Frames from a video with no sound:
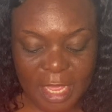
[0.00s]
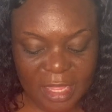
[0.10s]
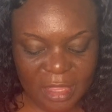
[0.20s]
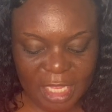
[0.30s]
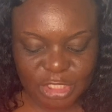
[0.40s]

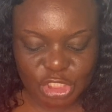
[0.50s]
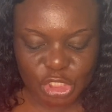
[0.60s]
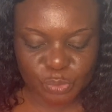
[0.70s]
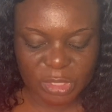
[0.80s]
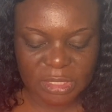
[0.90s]
that
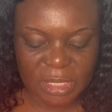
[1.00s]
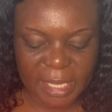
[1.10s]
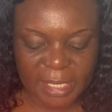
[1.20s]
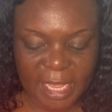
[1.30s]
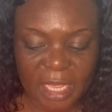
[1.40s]
she was
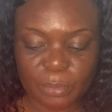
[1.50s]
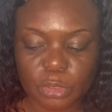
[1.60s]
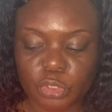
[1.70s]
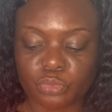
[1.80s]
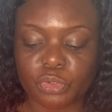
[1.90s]
then able
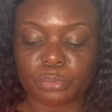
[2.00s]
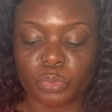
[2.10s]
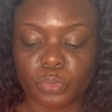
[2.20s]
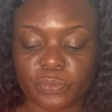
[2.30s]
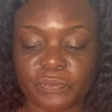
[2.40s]
to
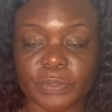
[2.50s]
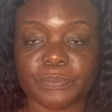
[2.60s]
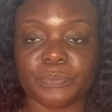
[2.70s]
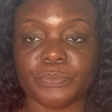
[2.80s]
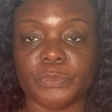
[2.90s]
remove."
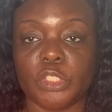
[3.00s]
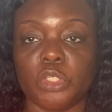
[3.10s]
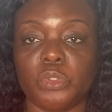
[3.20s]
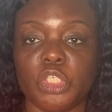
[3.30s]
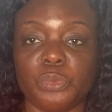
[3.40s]

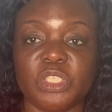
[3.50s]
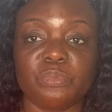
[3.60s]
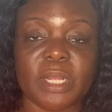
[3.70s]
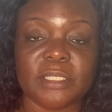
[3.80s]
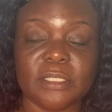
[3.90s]
So she was
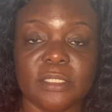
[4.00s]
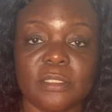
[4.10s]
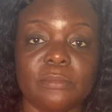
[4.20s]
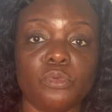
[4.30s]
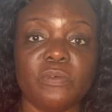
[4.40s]
practicing
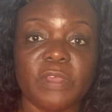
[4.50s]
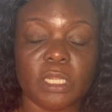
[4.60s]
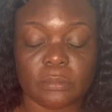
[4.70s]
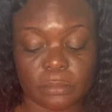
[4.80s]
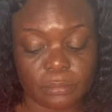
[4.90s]
to move
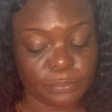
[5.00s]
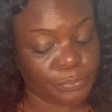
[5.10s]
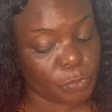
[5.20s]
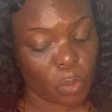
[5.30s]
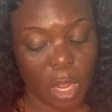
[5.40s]
it.
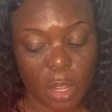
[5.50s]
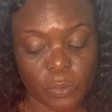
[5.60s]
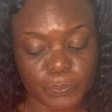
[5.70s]
Wow.